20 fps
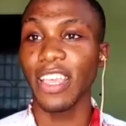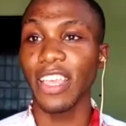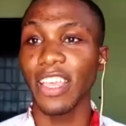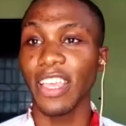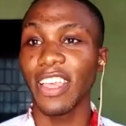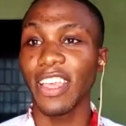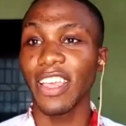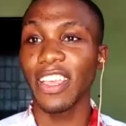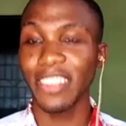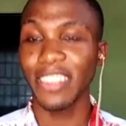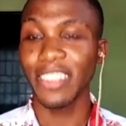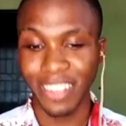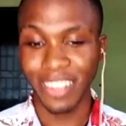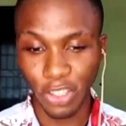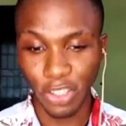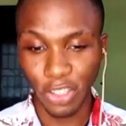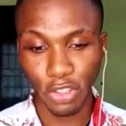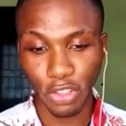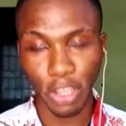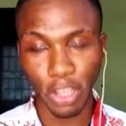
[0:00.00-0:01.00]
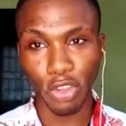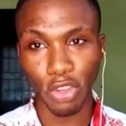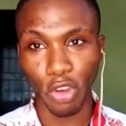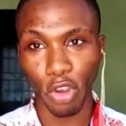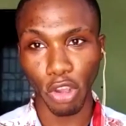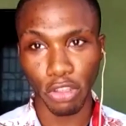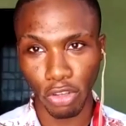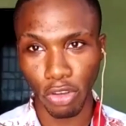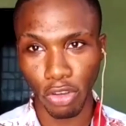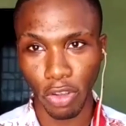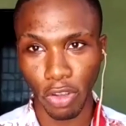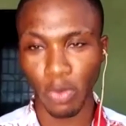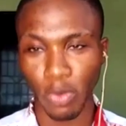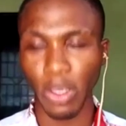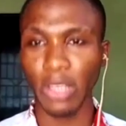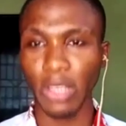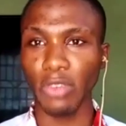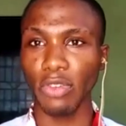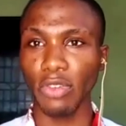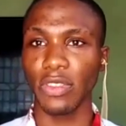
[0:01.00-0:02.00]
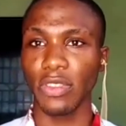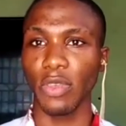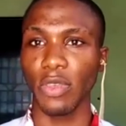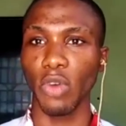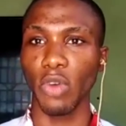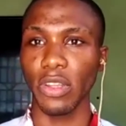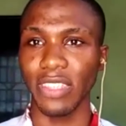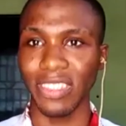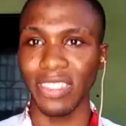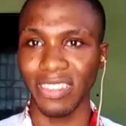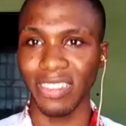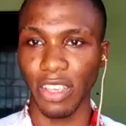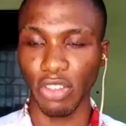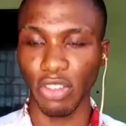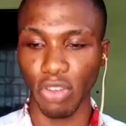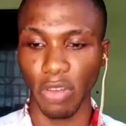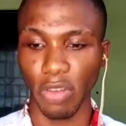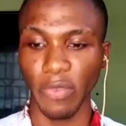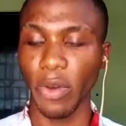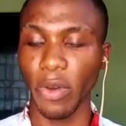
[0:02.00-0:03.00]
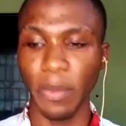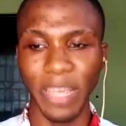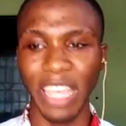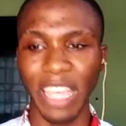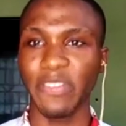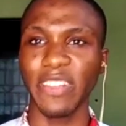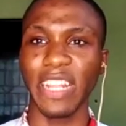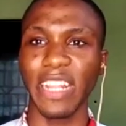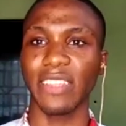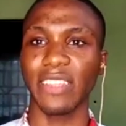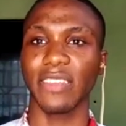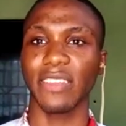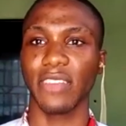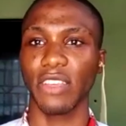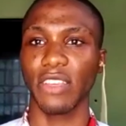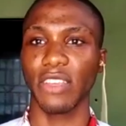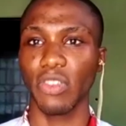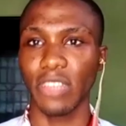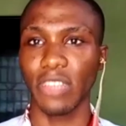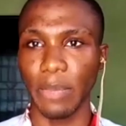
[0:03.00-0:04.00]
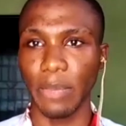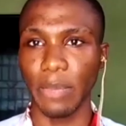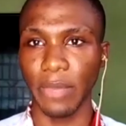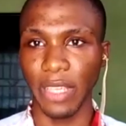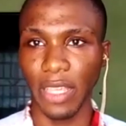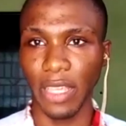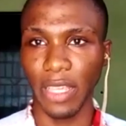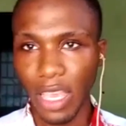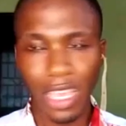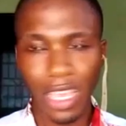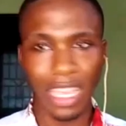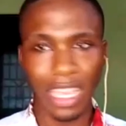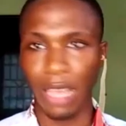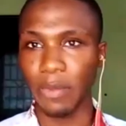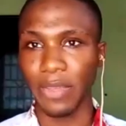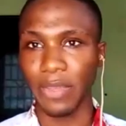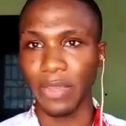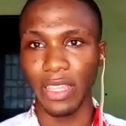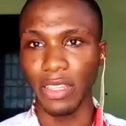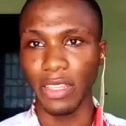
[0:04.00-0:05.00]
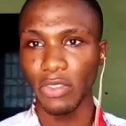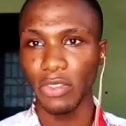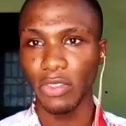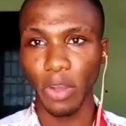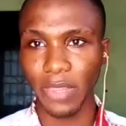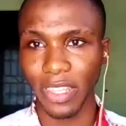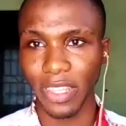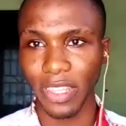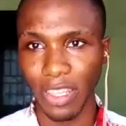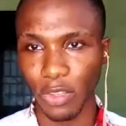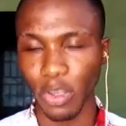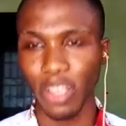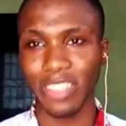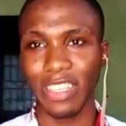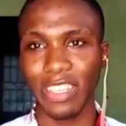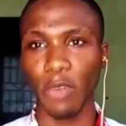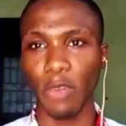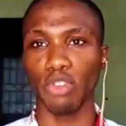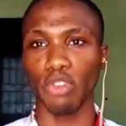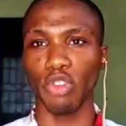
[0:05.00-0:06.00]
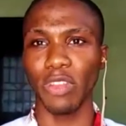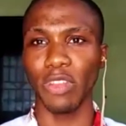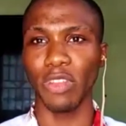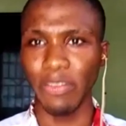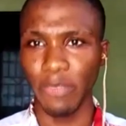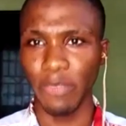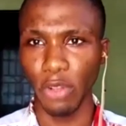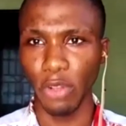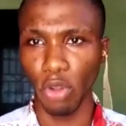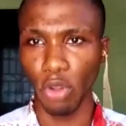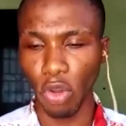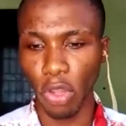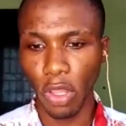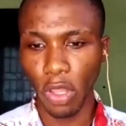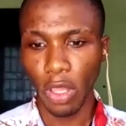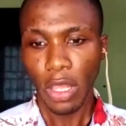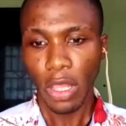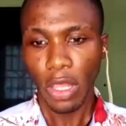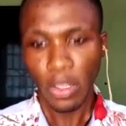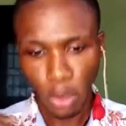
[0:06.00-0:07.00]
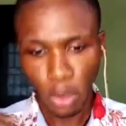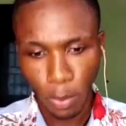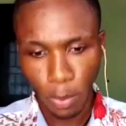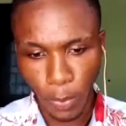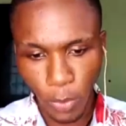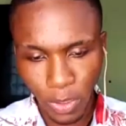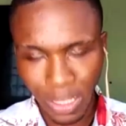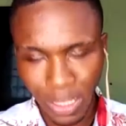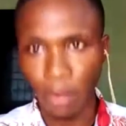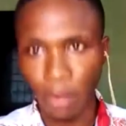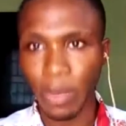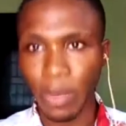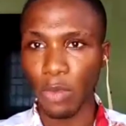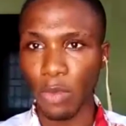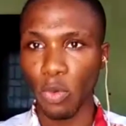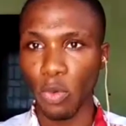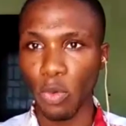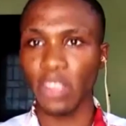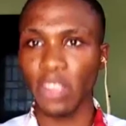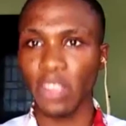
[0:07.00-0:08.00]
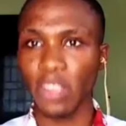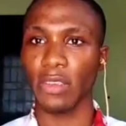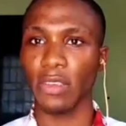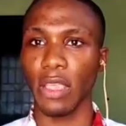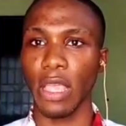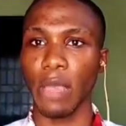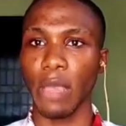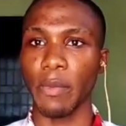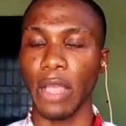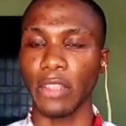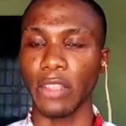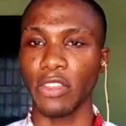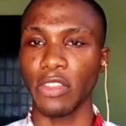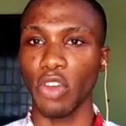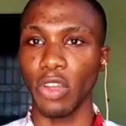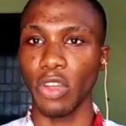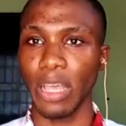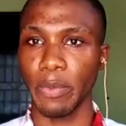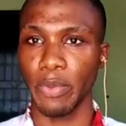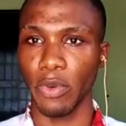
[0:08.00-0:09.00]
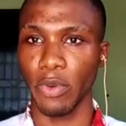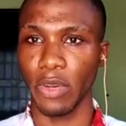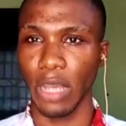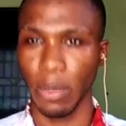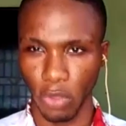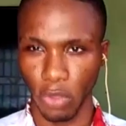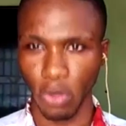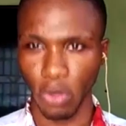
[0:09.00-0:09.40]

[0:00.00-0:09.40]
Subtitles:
Discretion, sorry to cut you, because when you use the word discretion, for me, I feel like discretion can be something. That's why you said we should live low. Some people now might watch at the other program.